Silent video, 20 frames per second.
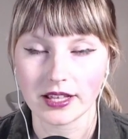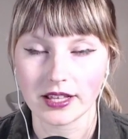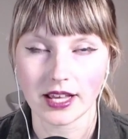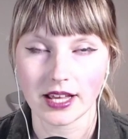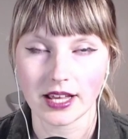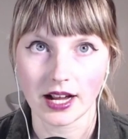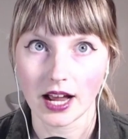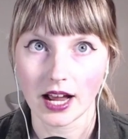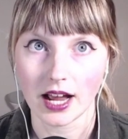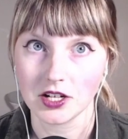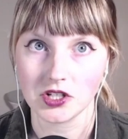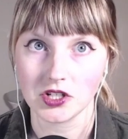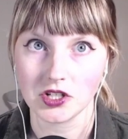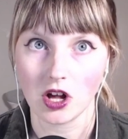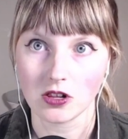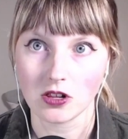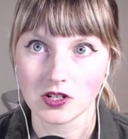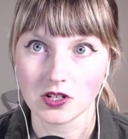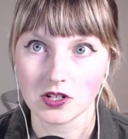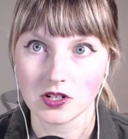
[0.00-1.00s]
like that kind of
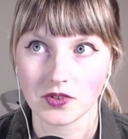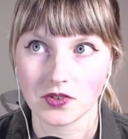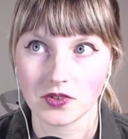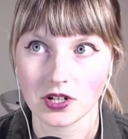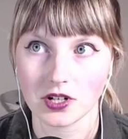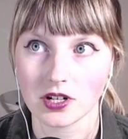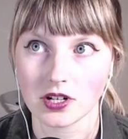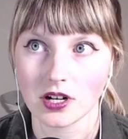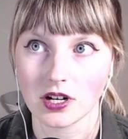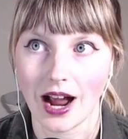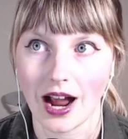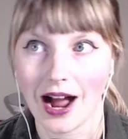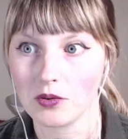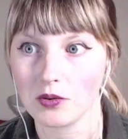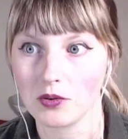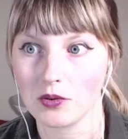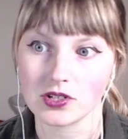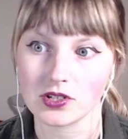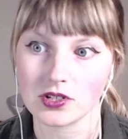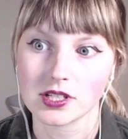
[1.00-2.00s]
dollars for
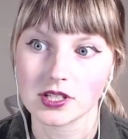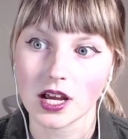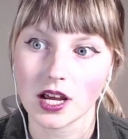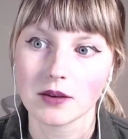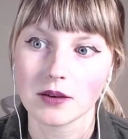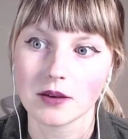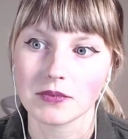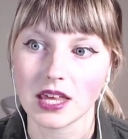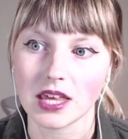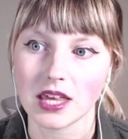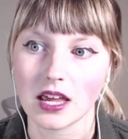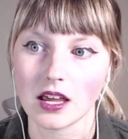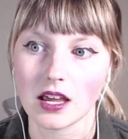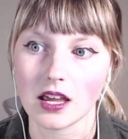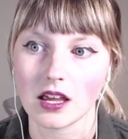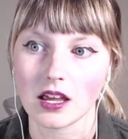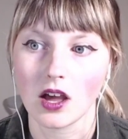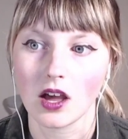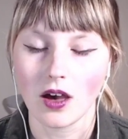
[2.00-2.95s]
hours type thing,